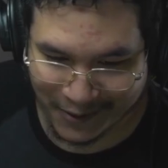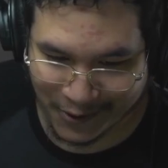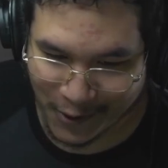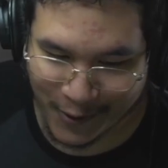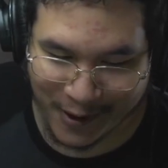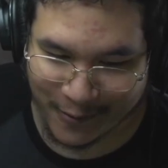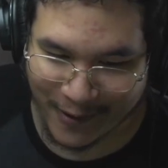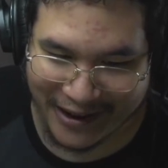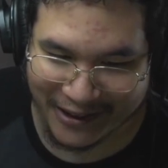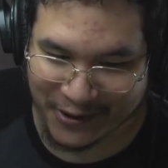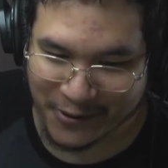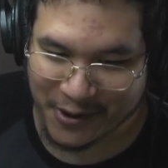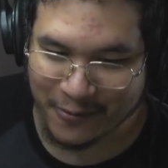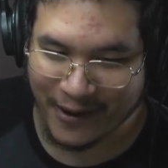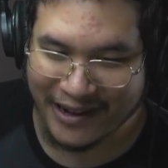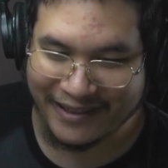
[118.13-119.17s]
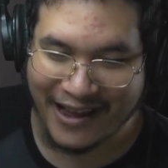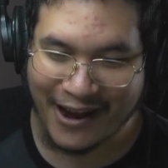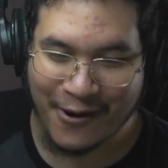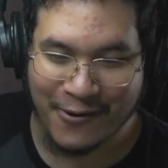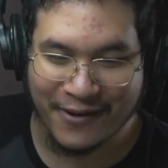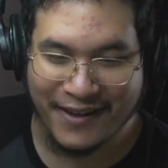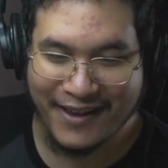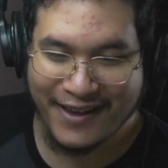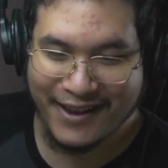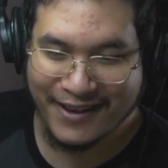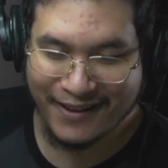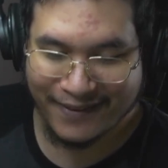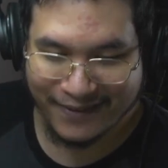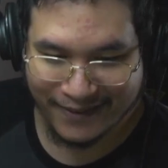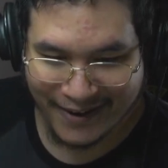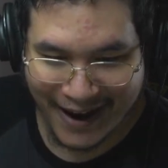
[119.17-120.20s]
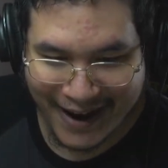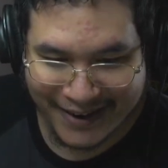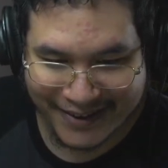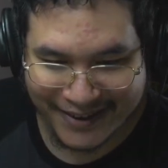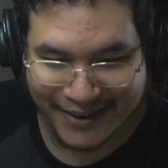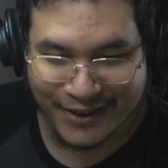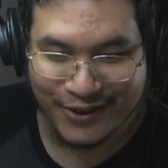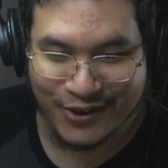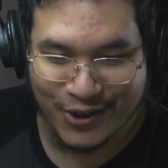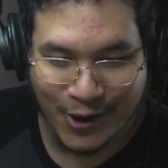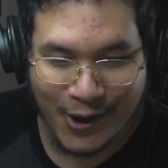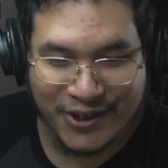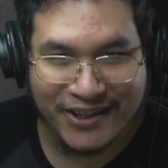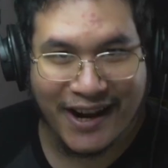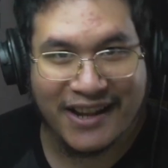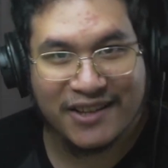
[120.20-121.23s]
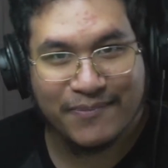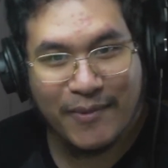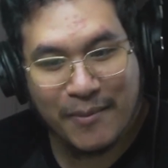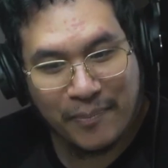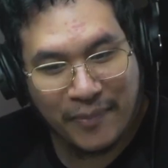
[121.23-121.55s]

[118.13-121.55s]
Doing well, doing well. Now, guys, Josh has been